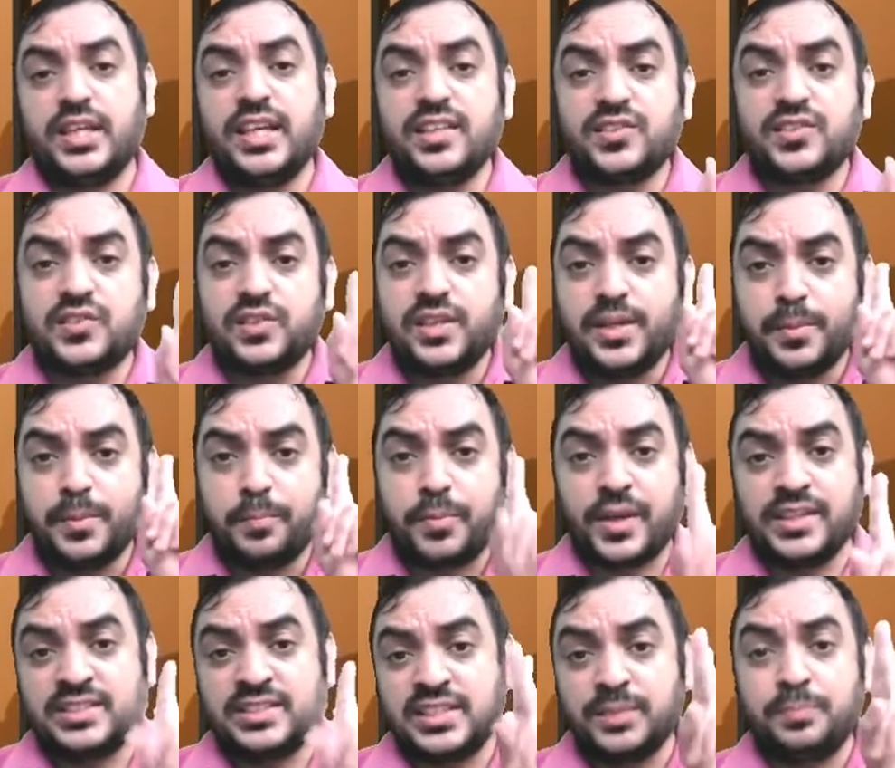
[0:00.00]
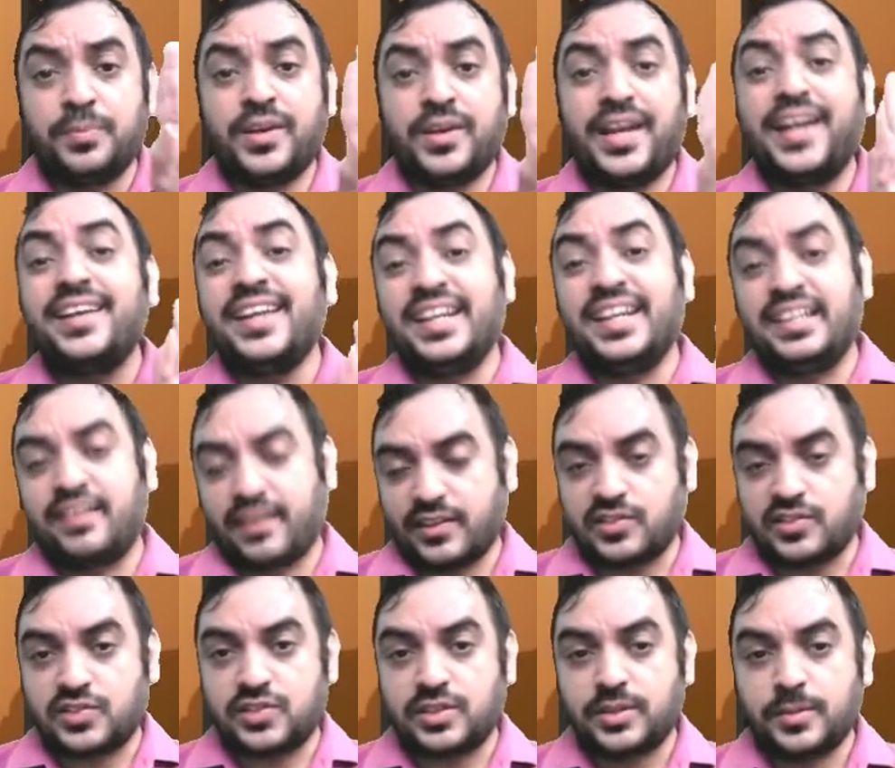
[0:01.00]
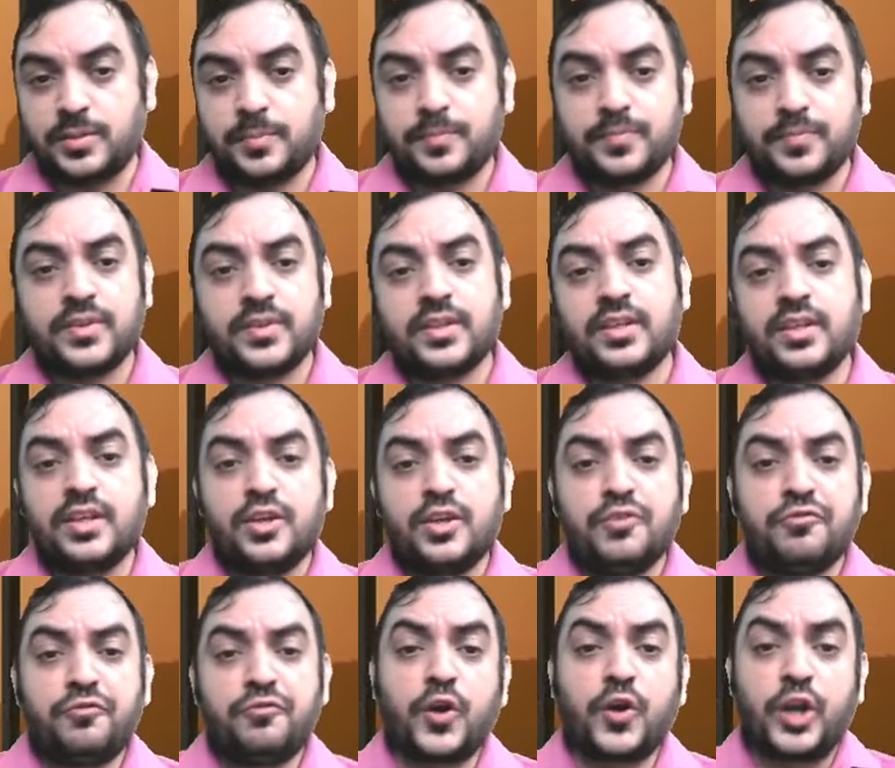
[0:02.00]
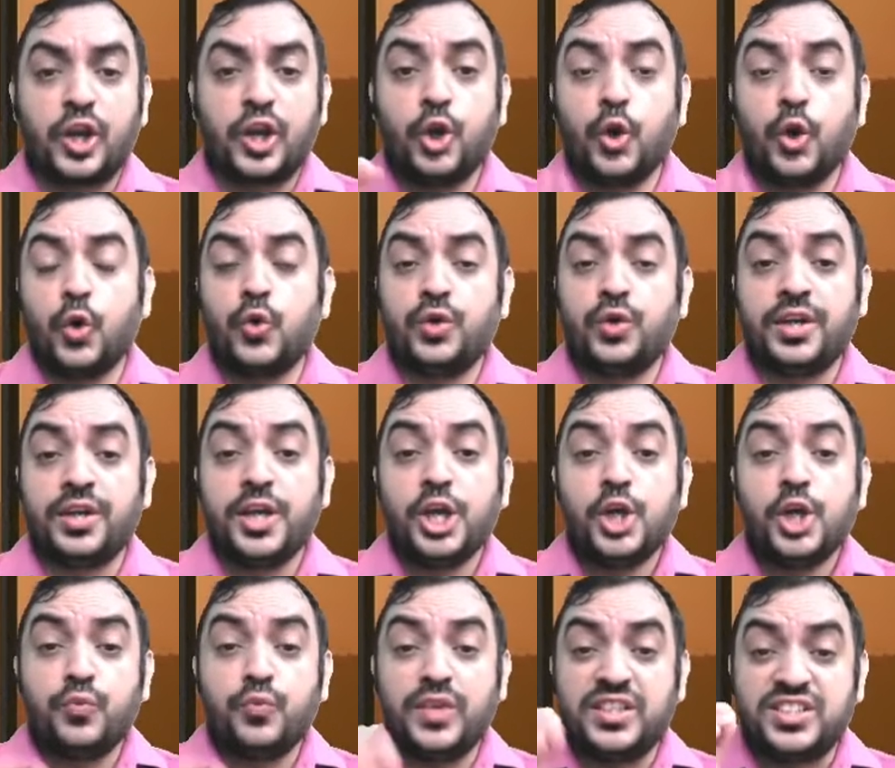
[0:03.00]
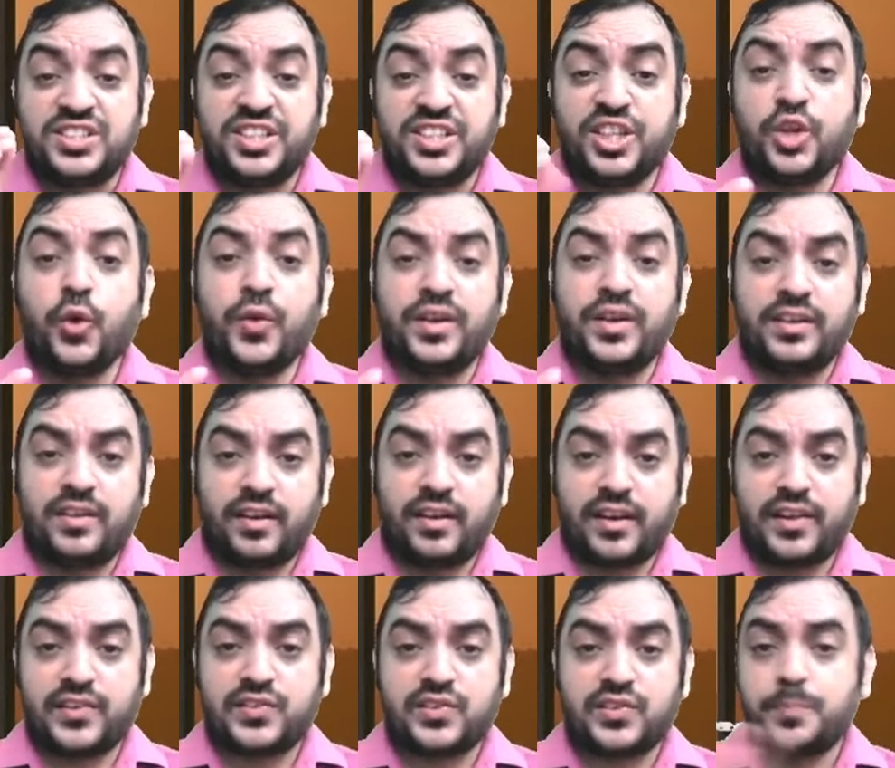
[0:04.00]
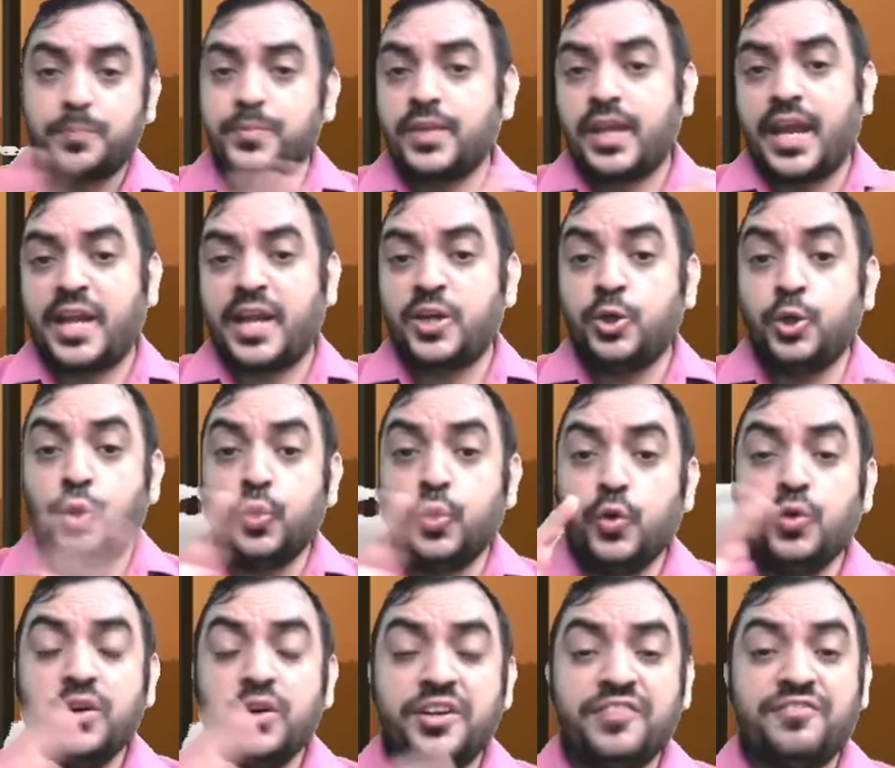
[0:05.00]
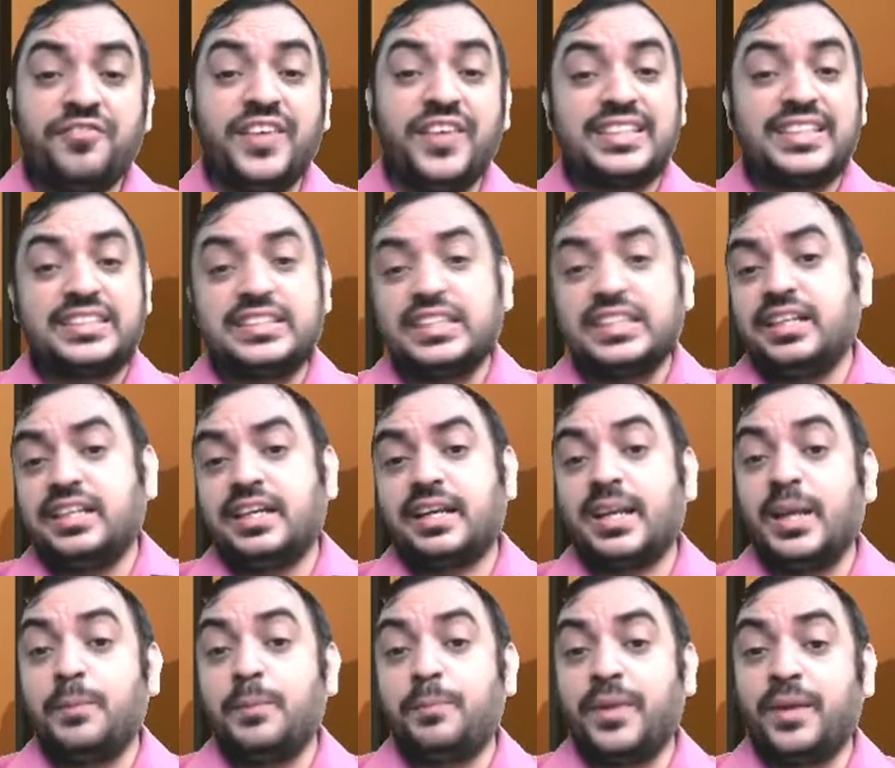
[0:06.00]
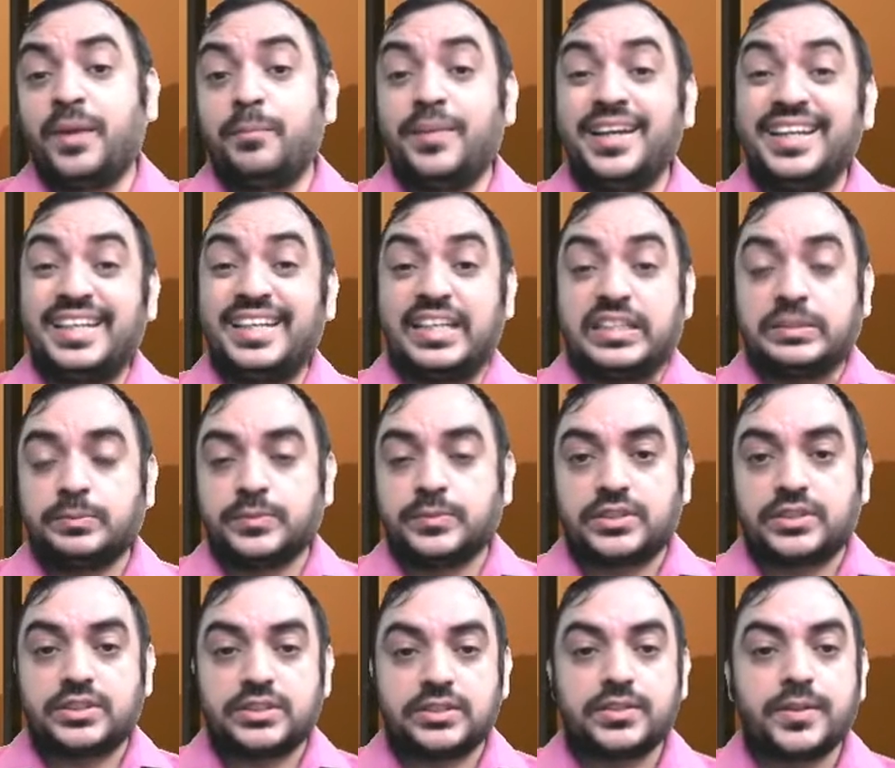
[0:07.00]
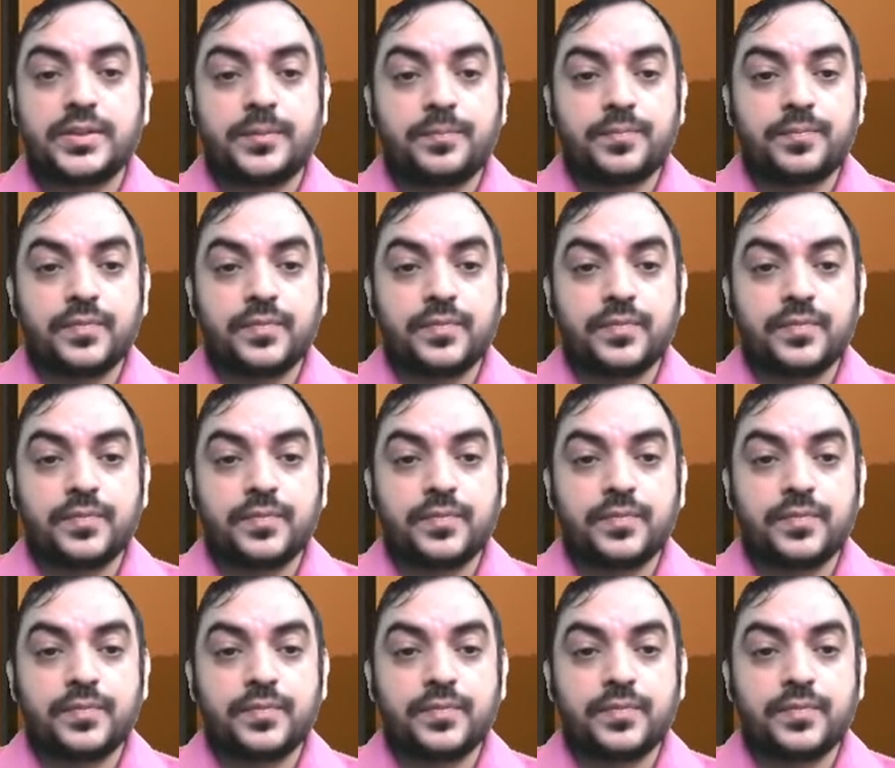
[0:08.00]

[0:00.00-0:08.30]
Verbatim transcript: is principal and interest. For a loan with zero interest and no fixed repayment terms.